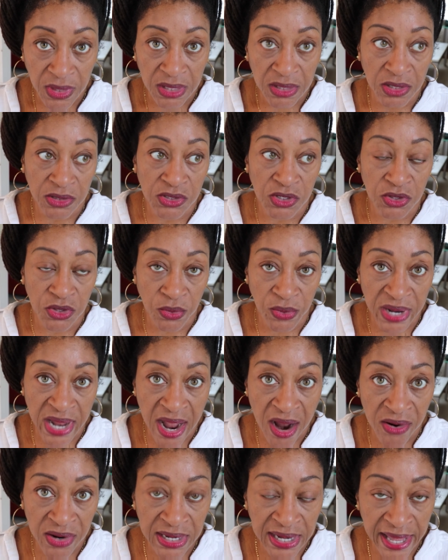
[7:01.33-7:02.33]
There's a
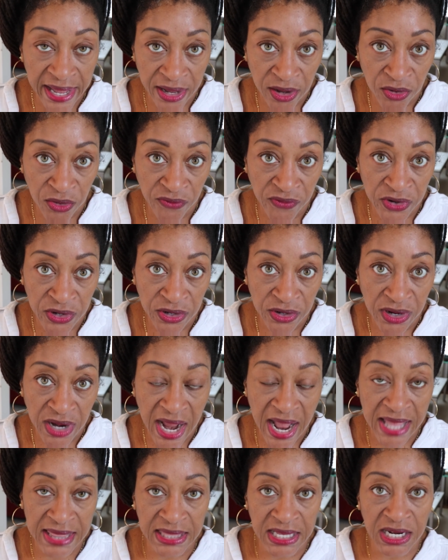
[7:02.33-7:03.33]
3-hour layover,
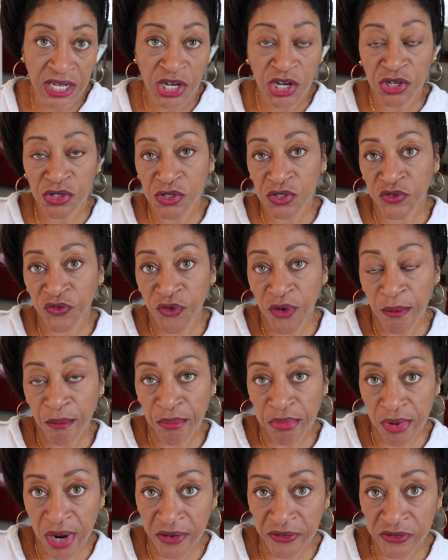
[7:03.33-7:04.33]
and then it goes from
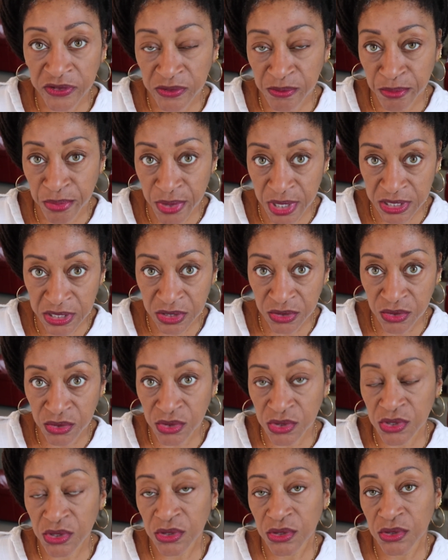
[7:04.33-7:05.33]

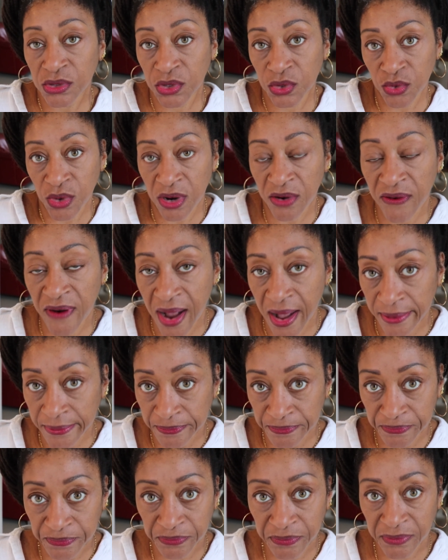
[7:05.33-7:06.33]
Brussels to Accra.
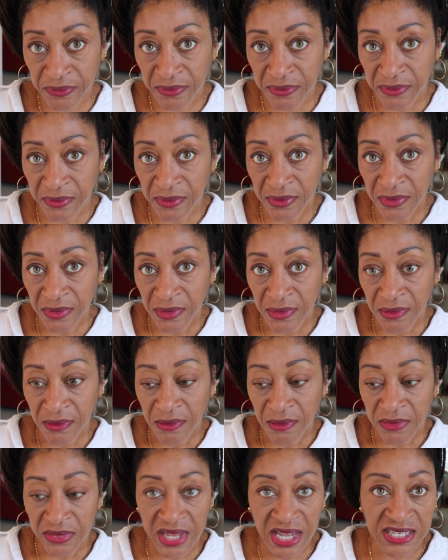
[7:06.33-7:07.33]

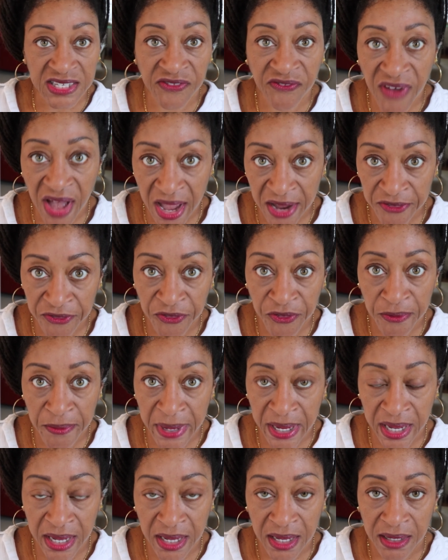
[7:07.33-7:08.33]
That's fine for
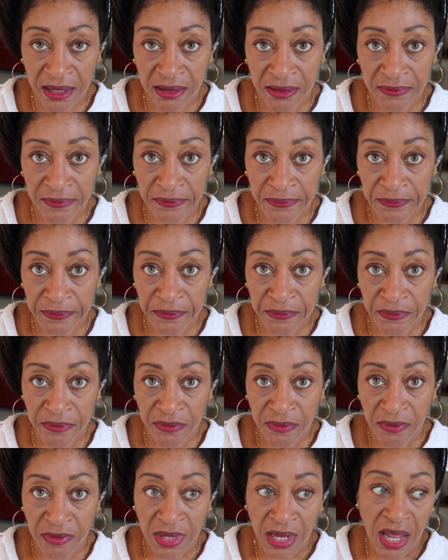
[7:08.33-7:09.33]
me.
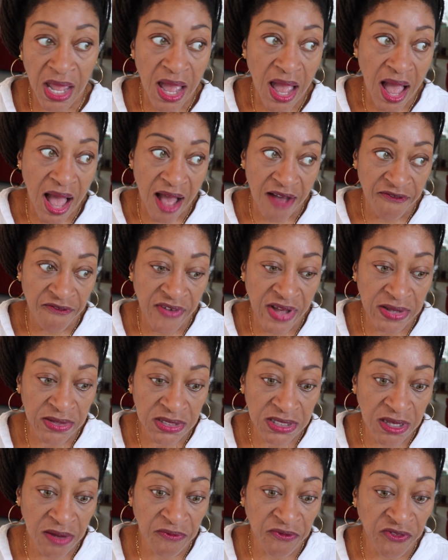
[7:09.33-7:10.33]
I found
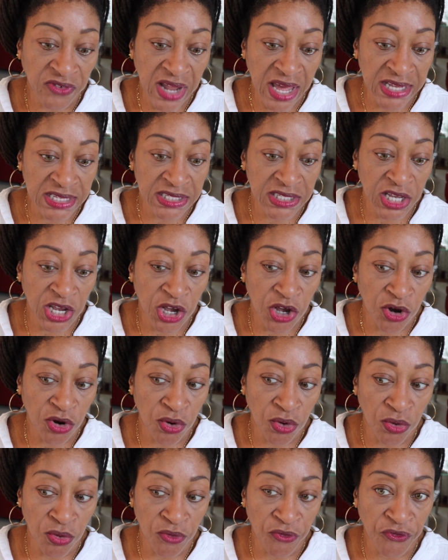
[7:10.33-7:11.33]
some flights that
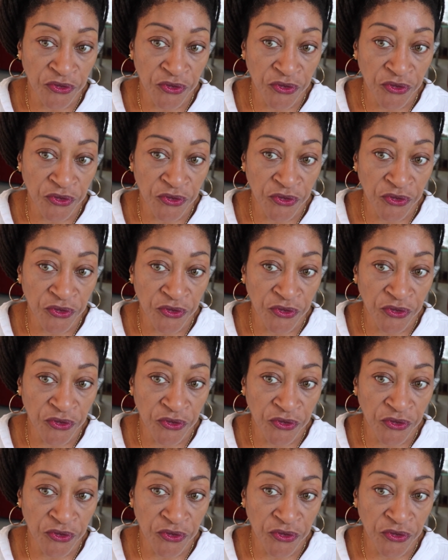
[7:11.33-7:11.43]
goes